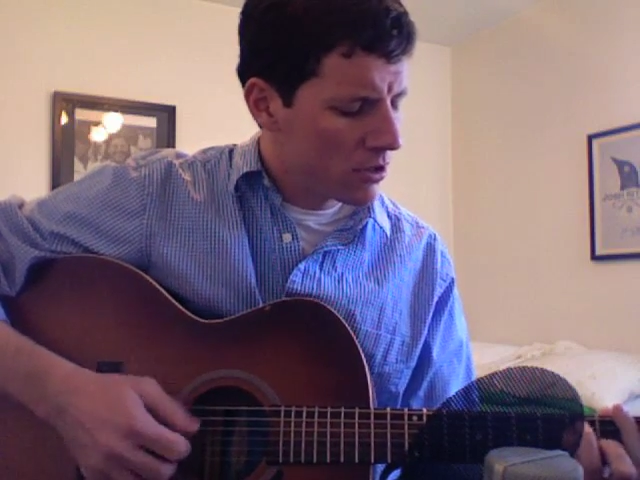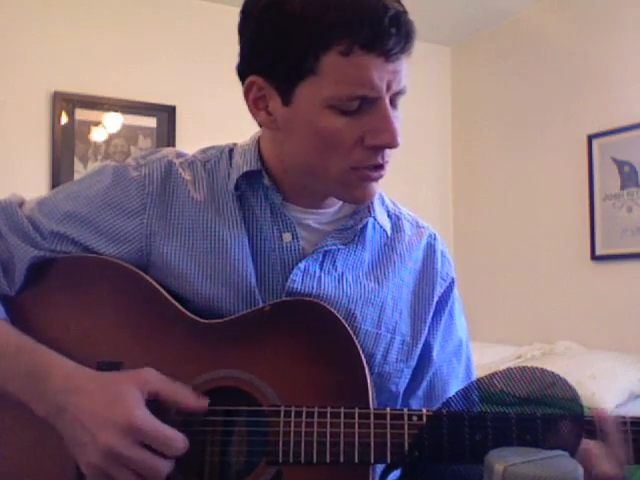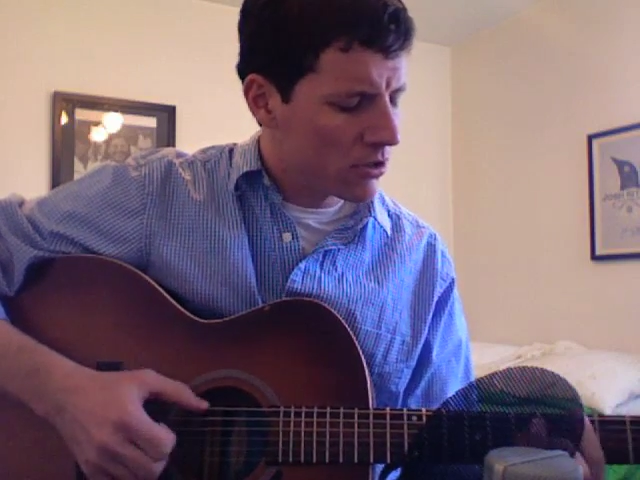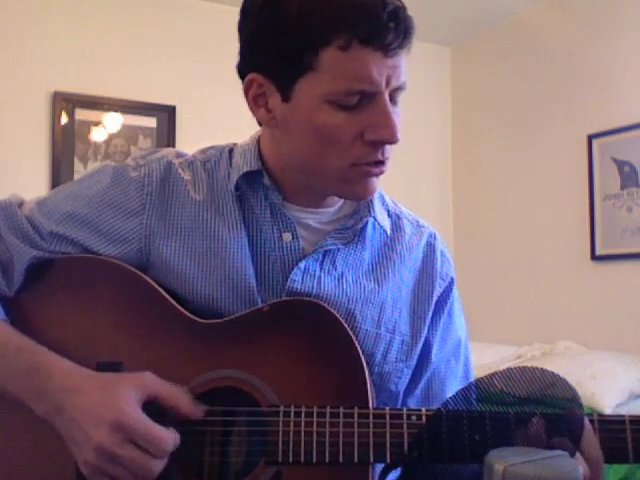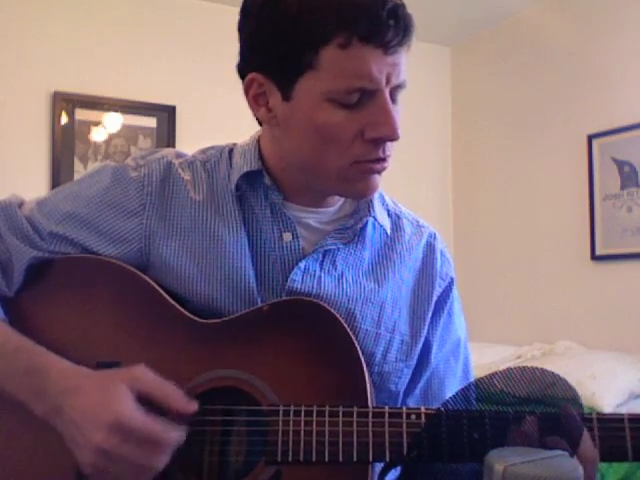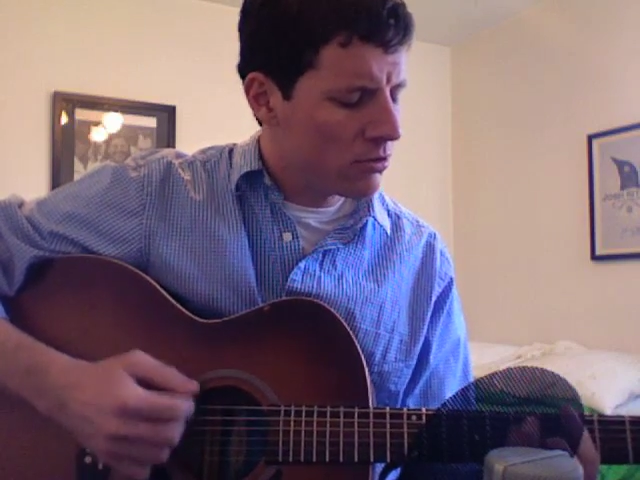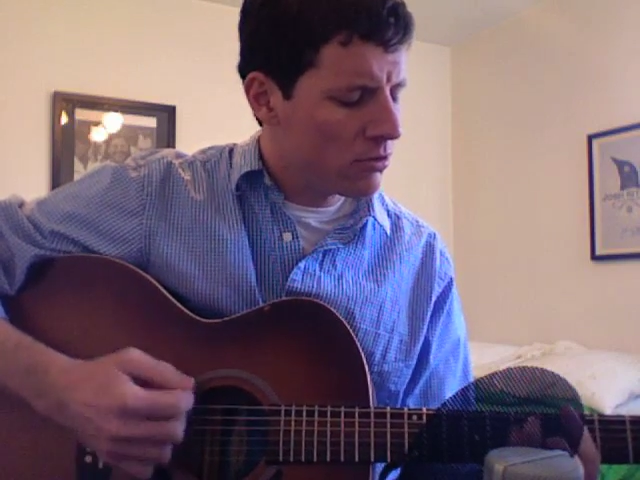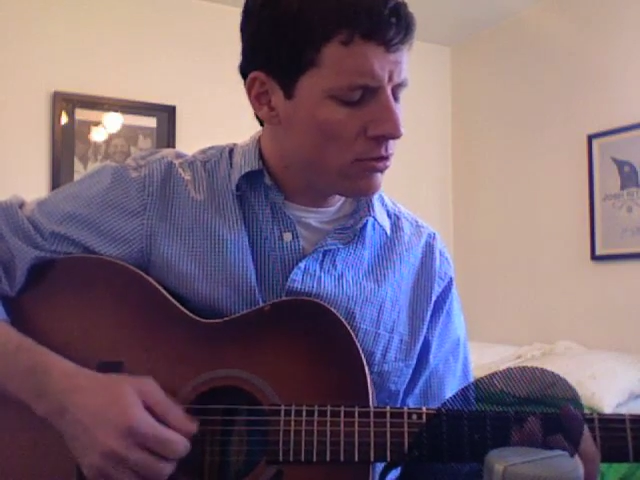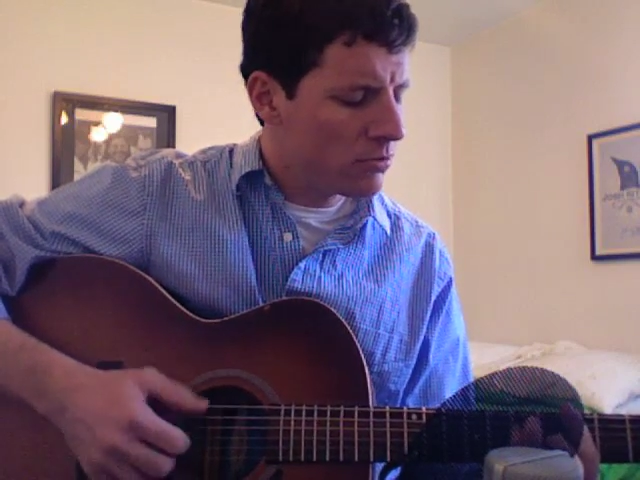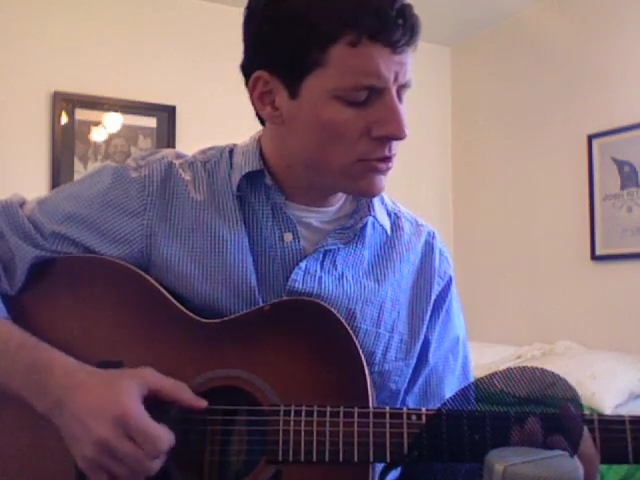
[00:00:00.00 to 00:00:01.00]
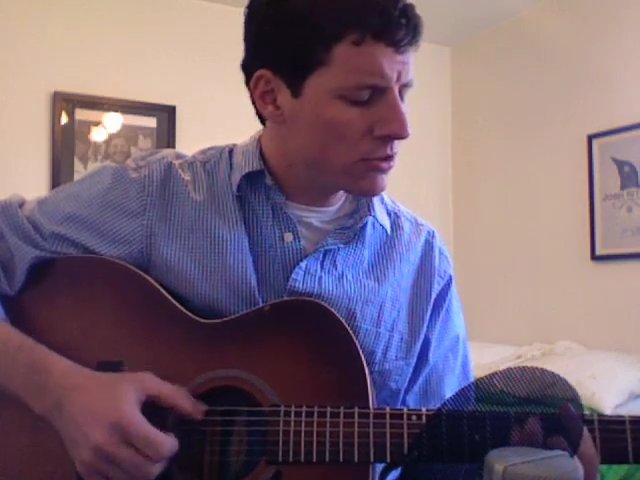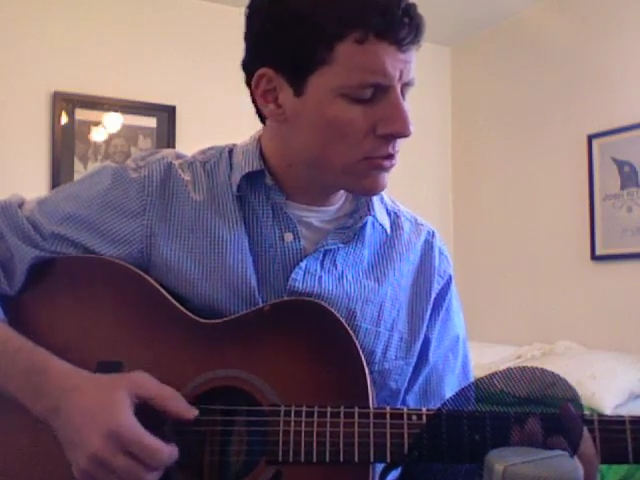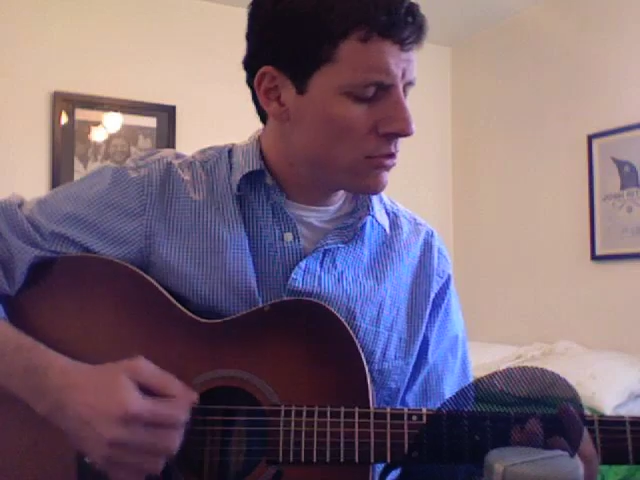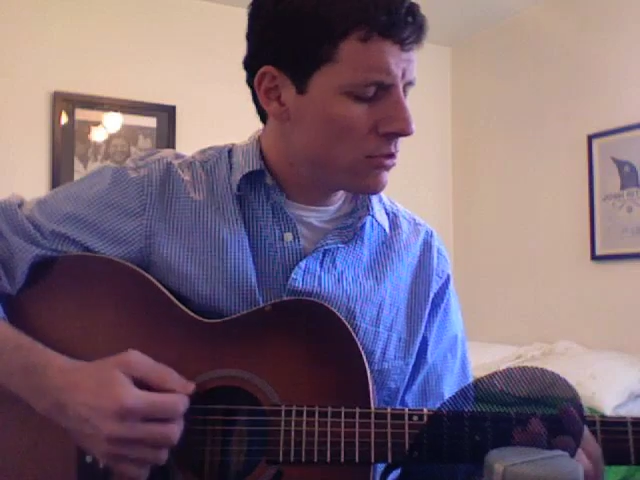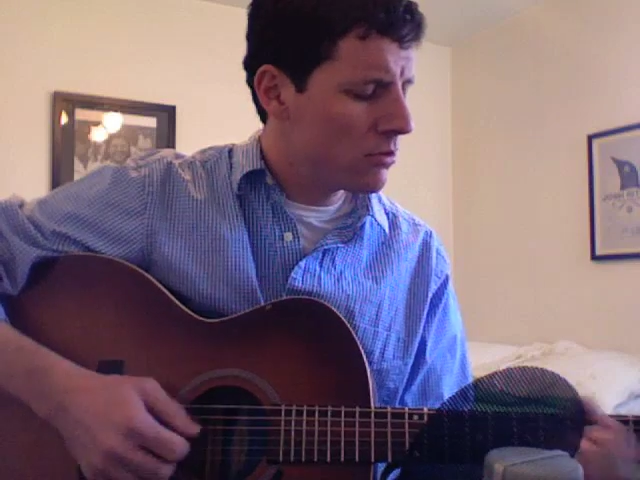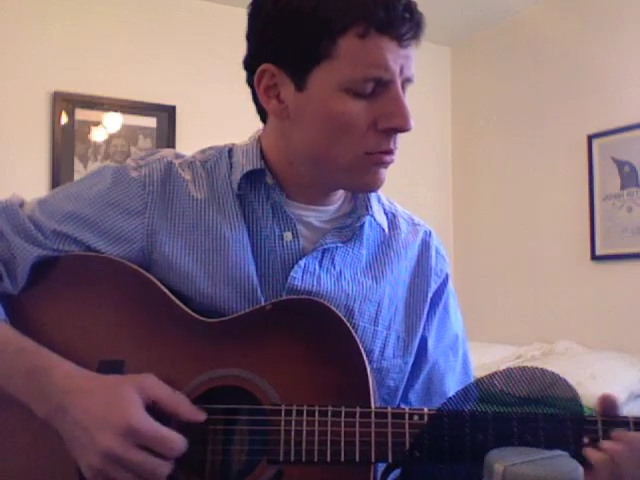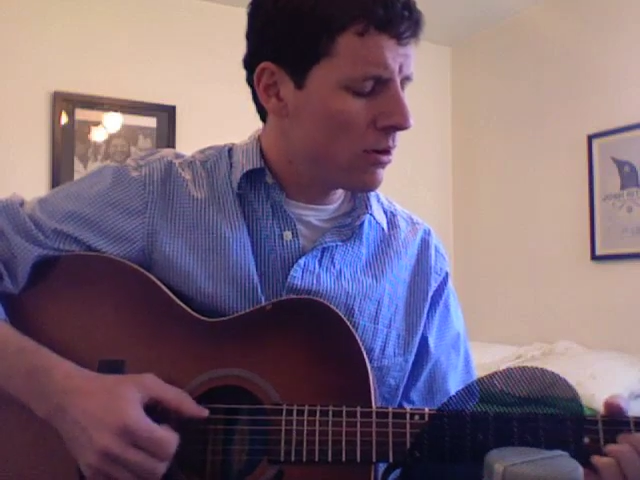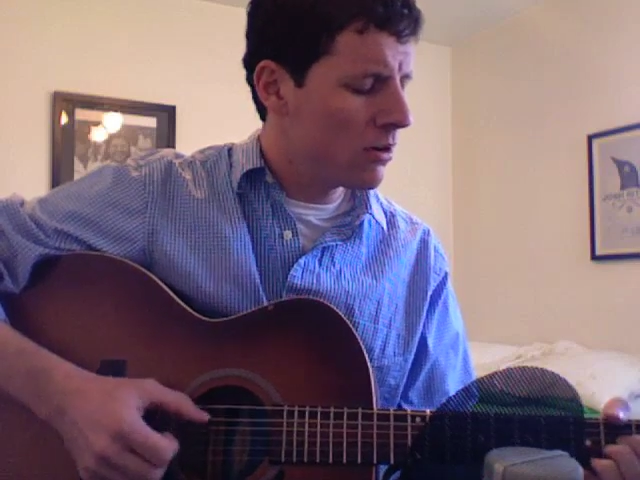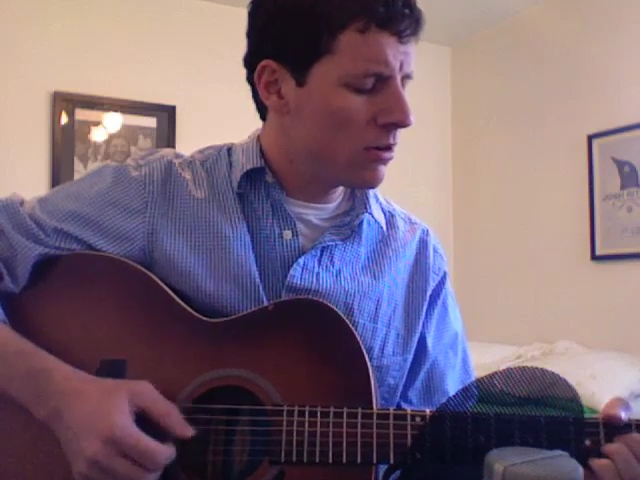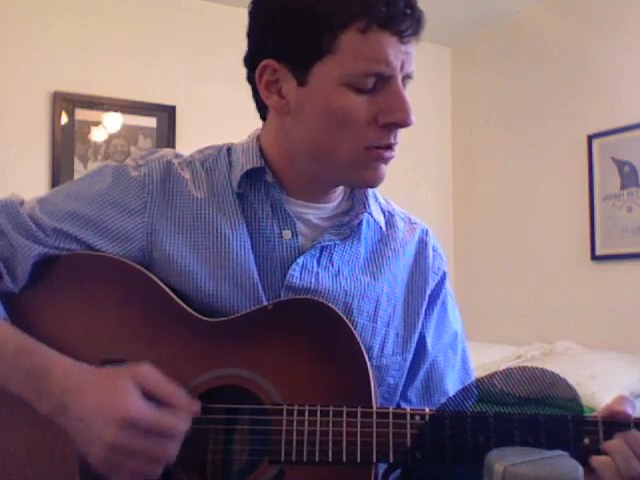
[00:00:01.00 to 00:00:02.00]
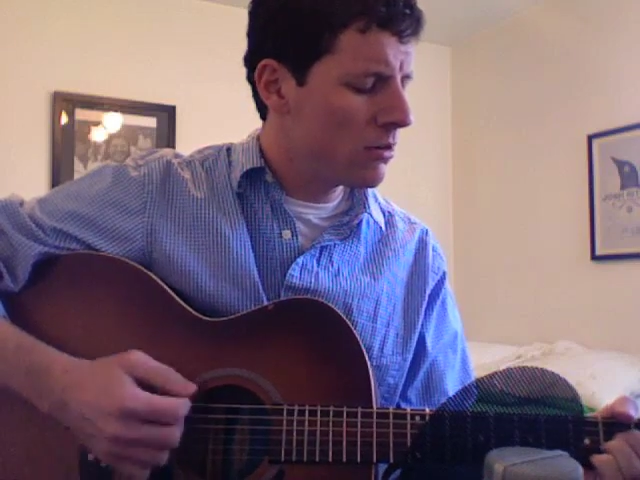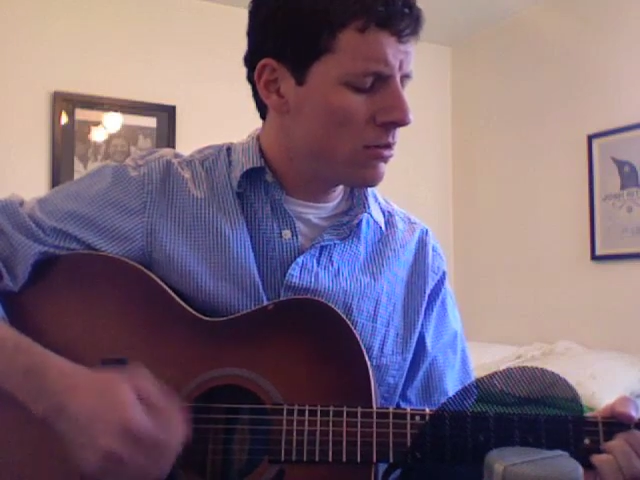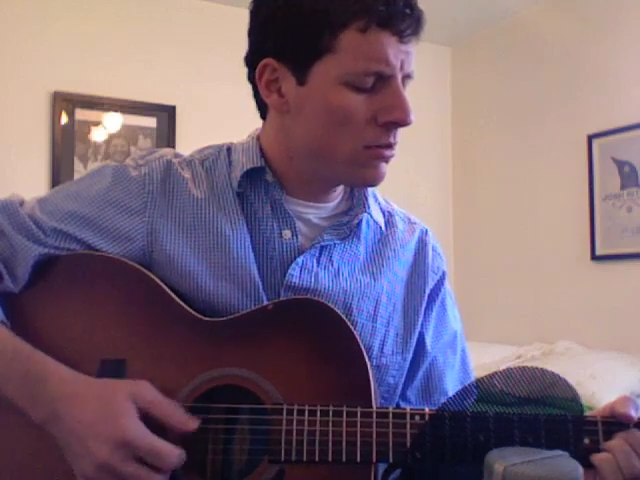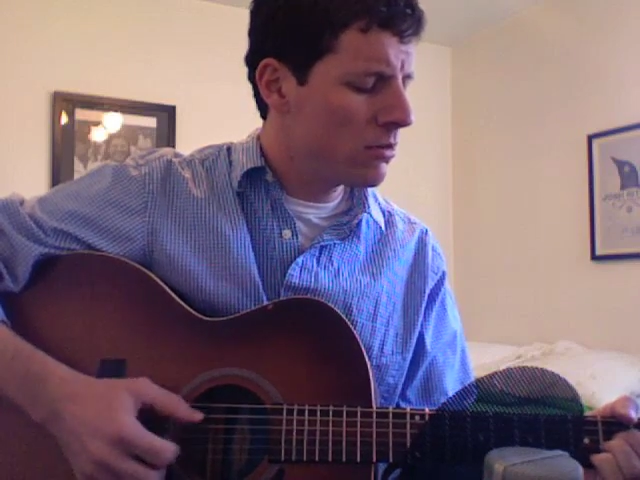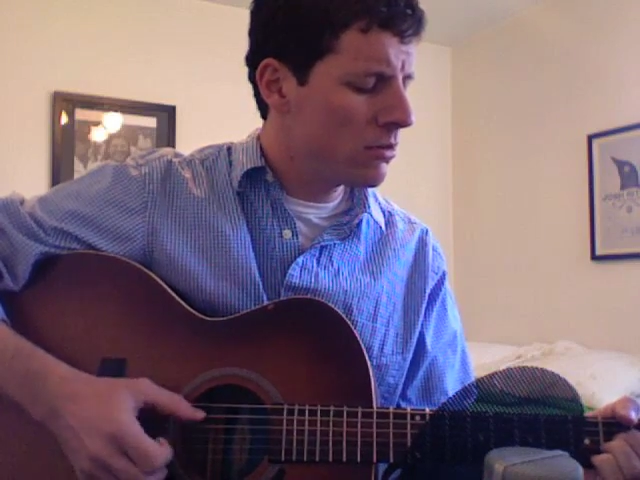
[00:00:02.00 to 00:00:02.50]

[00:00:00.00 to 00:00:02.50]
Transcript: the cold Missouri water.